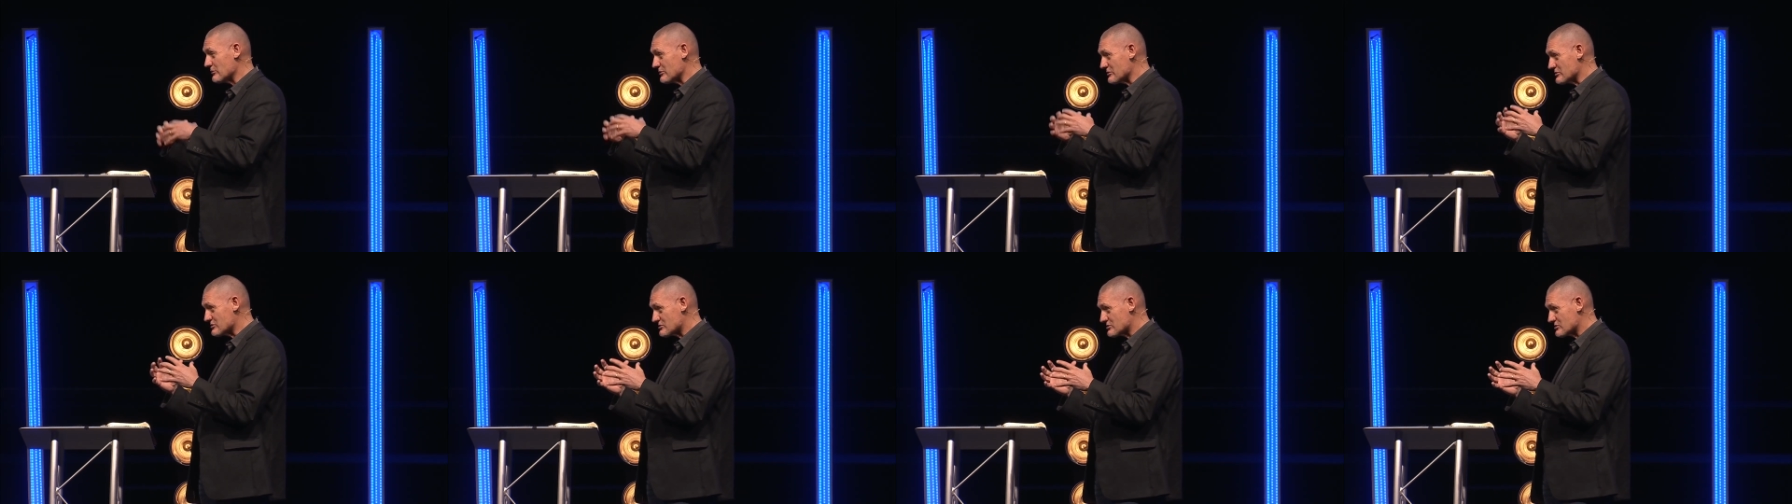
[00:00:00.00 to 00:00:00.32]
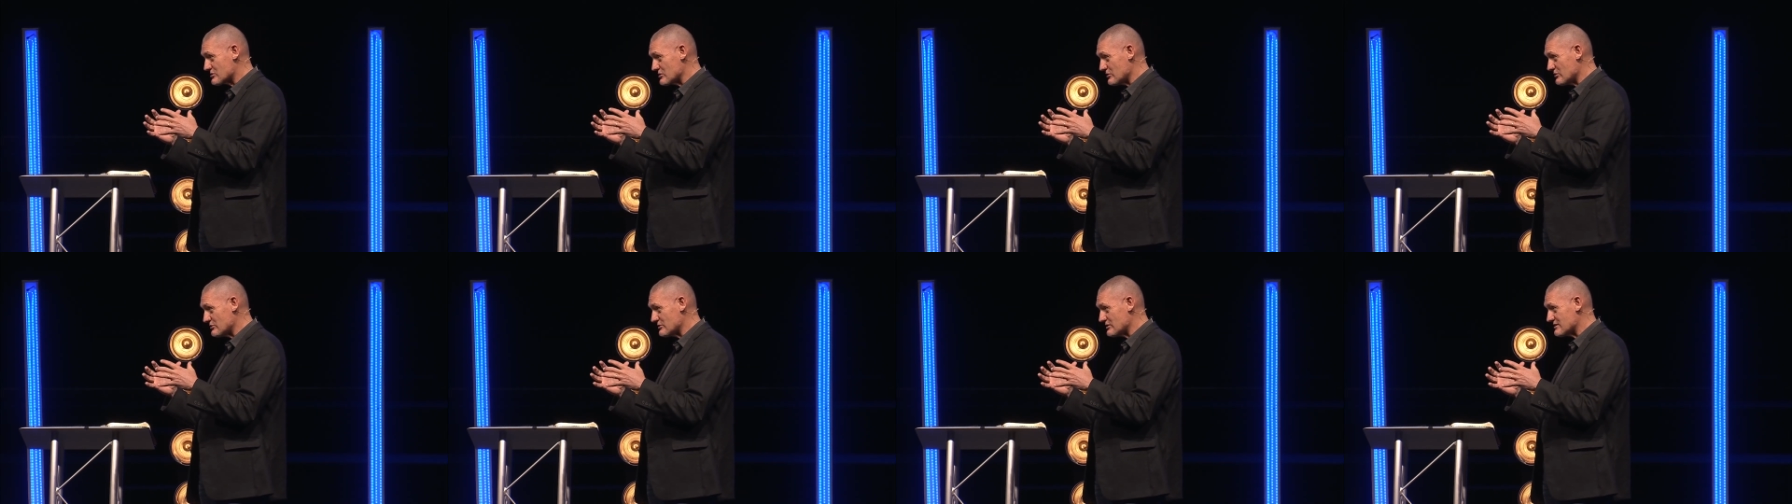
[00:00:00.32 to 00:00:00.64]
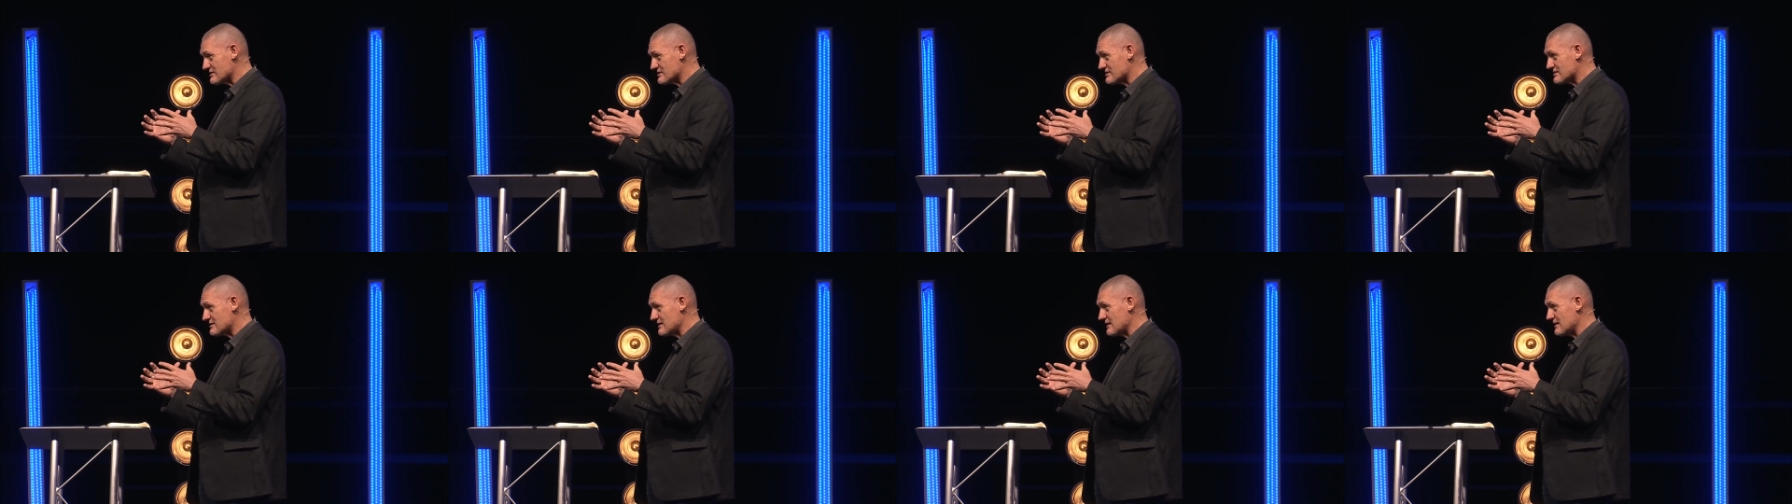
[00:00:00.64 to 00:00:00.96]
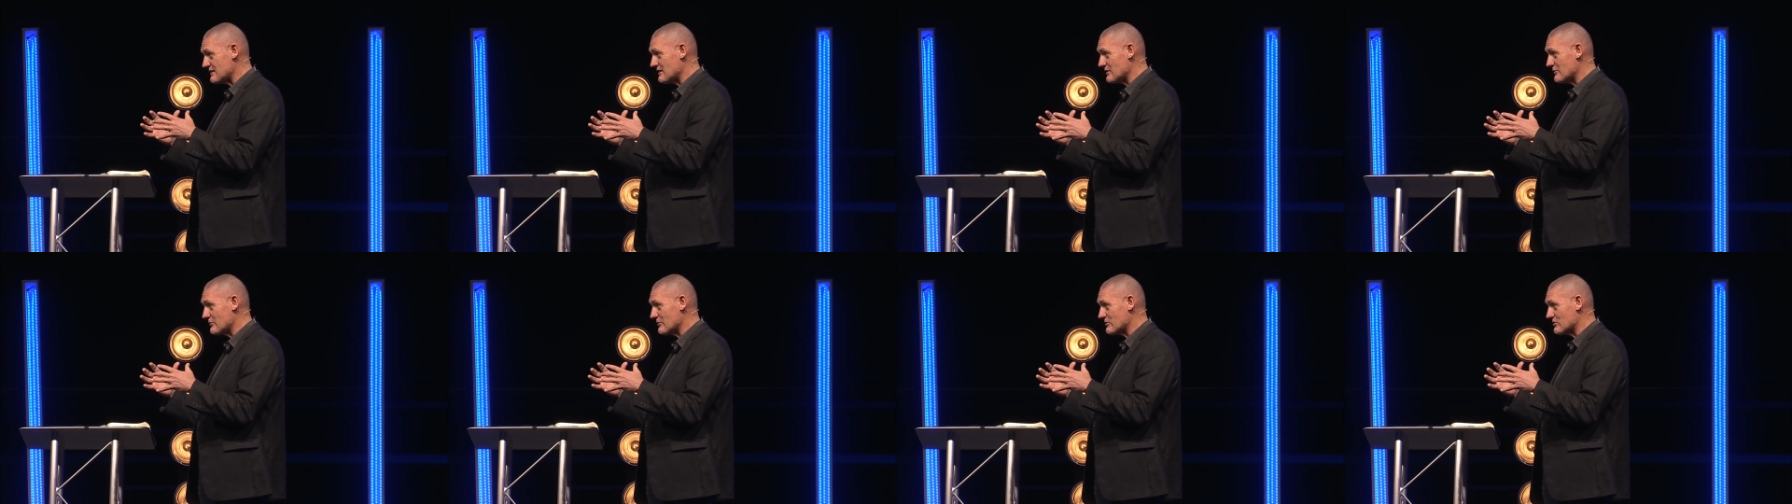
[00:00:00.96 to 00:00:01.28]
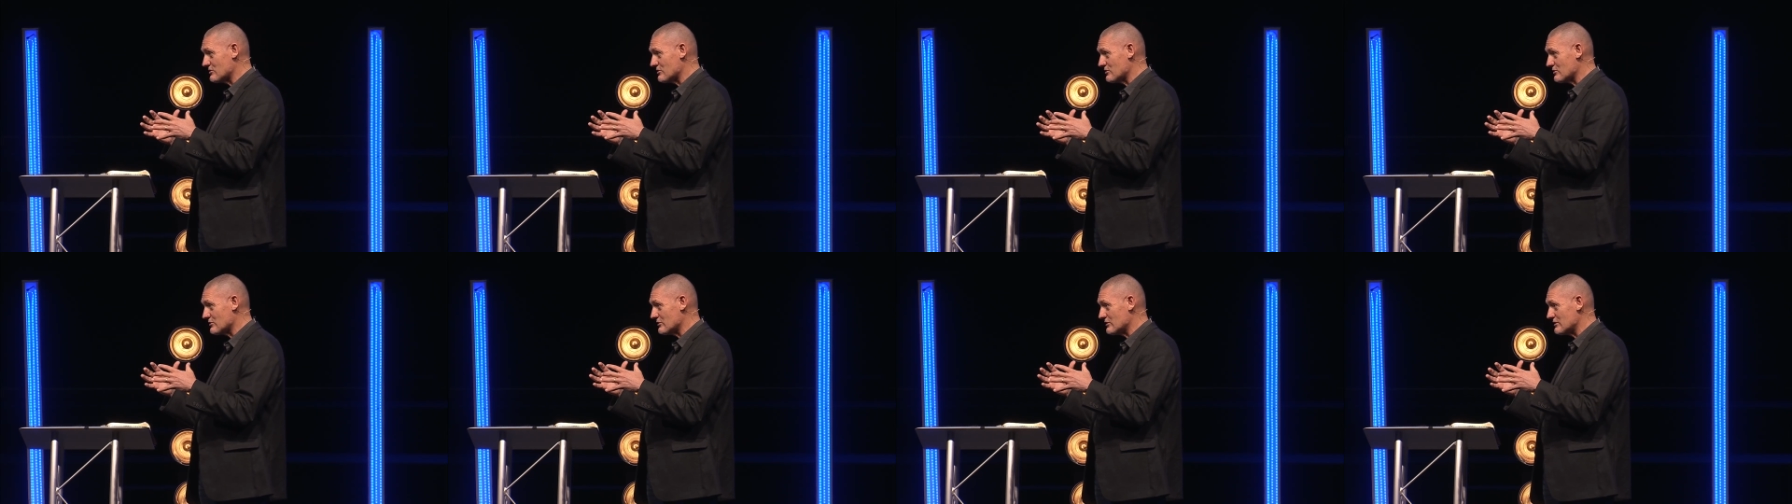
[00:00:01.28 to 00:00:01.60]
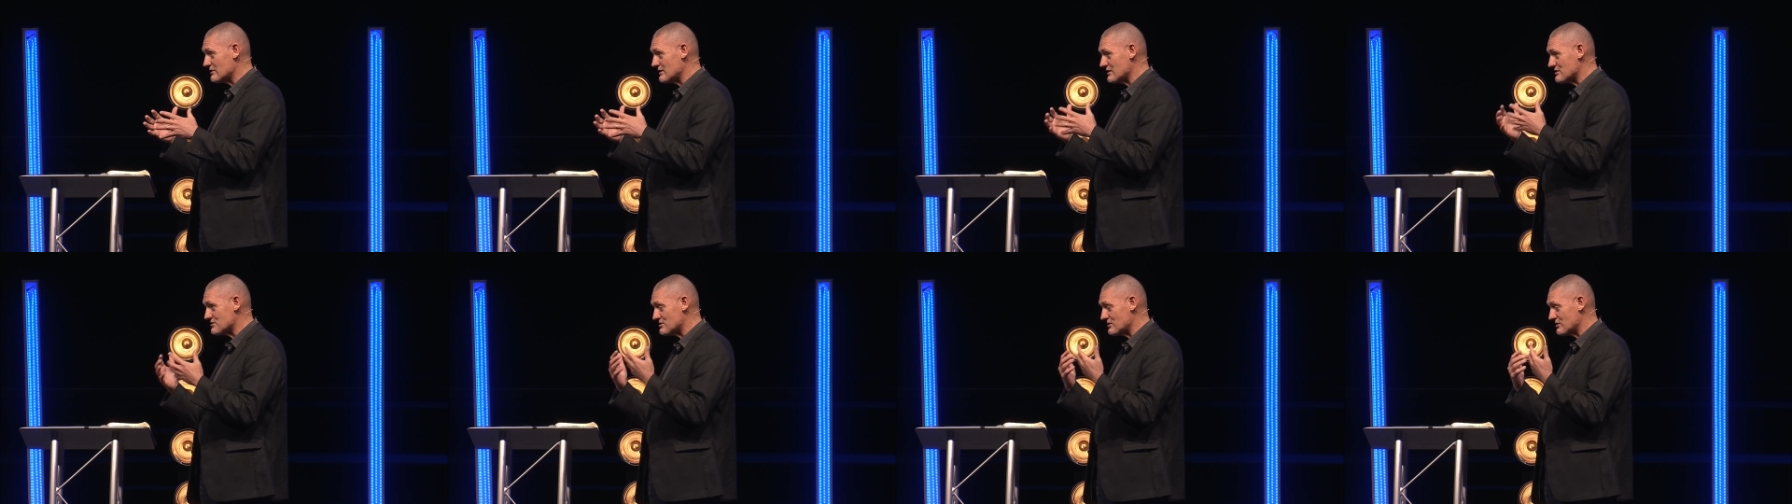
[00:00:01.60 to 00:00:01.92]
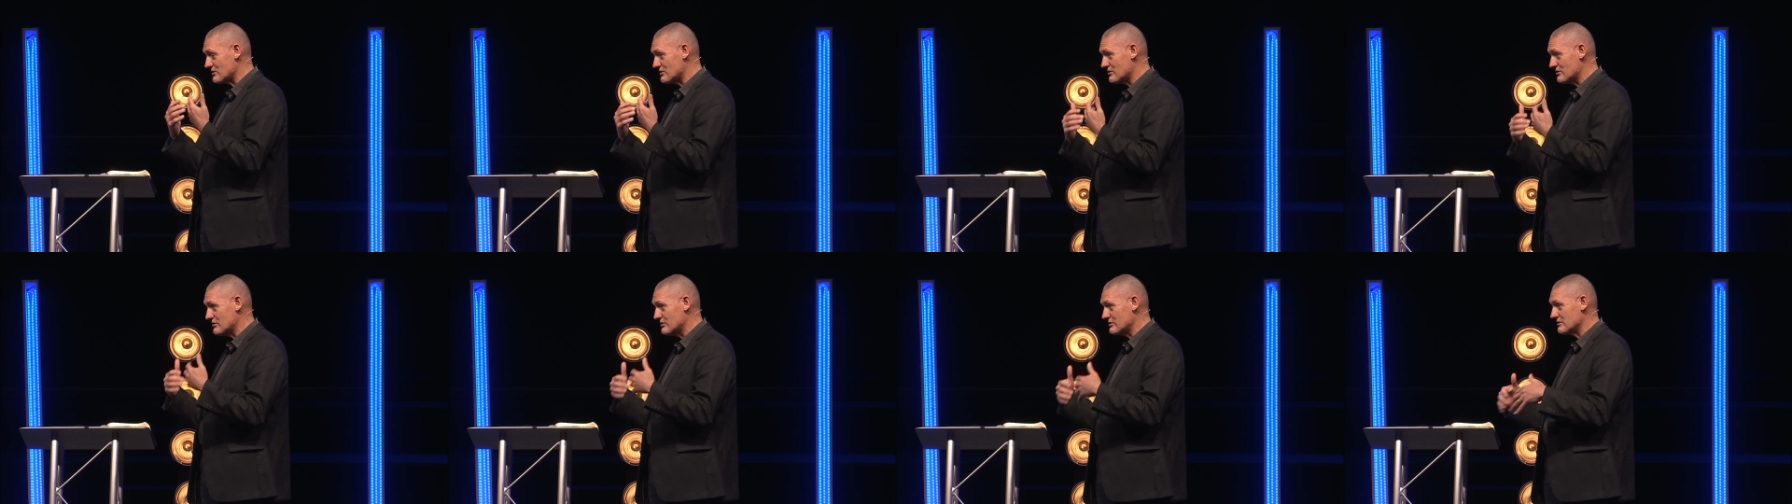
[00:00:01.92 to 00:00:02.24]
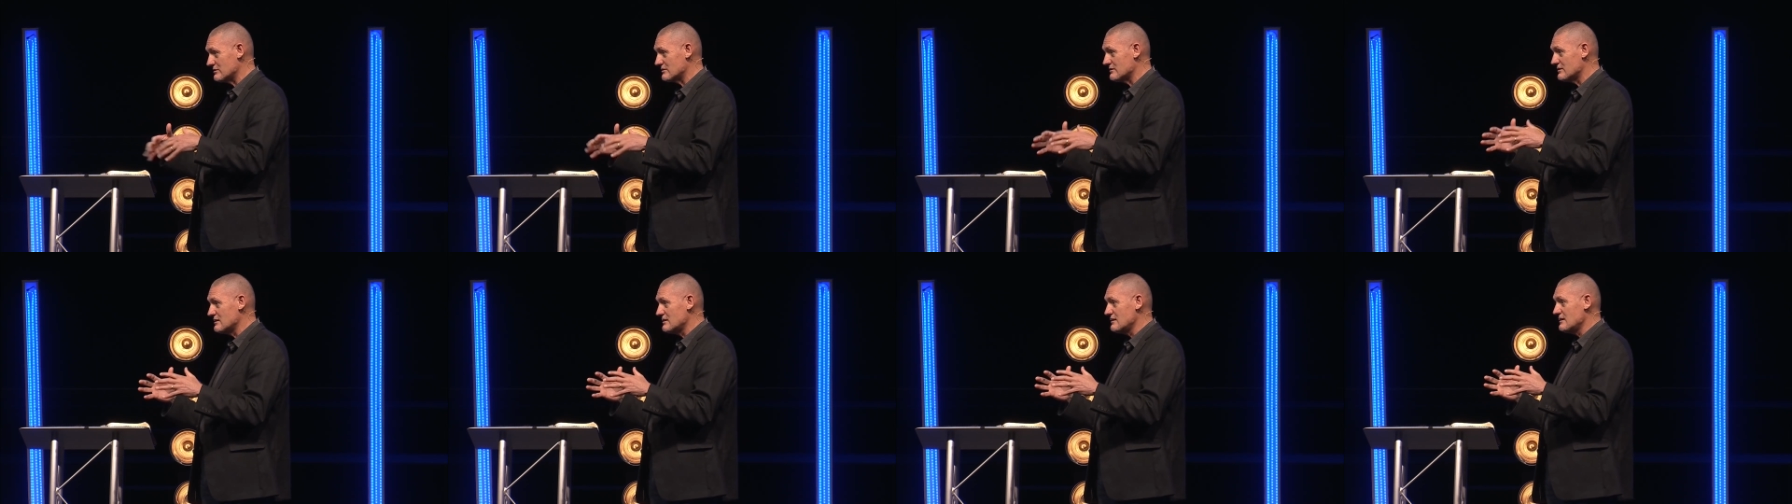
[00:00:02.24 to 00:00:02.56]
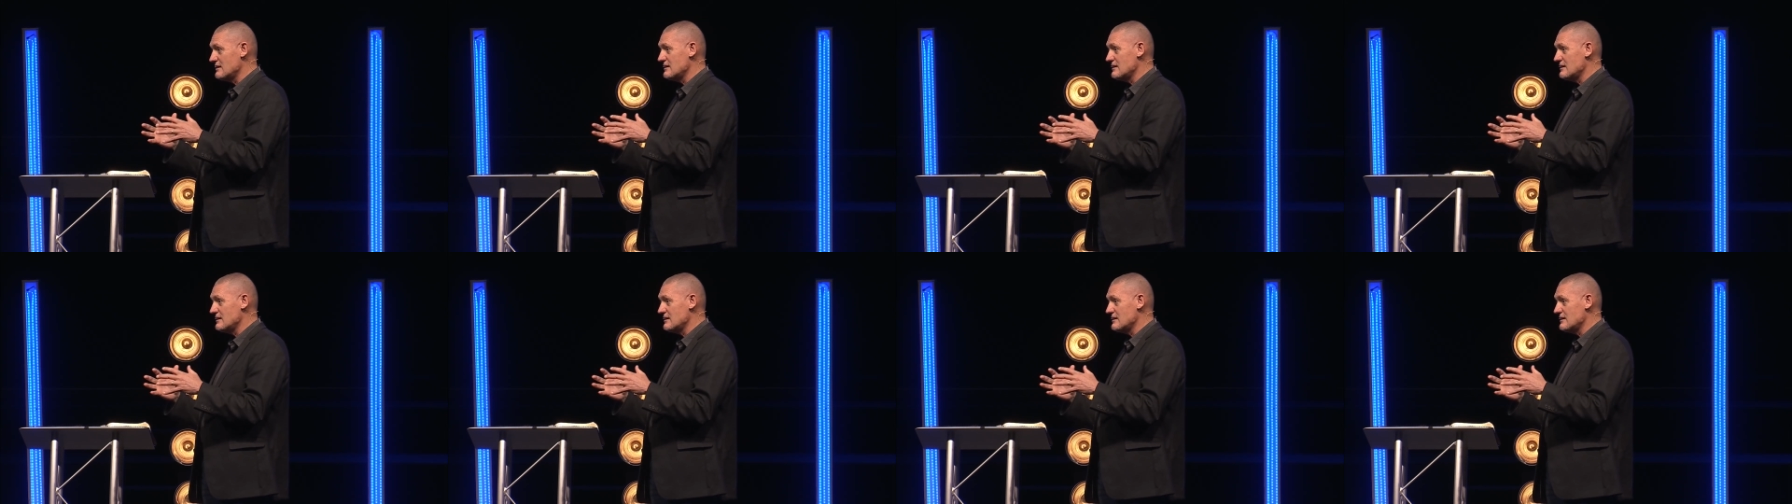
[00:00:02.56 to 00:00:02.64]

was so distended with urine that she couldn't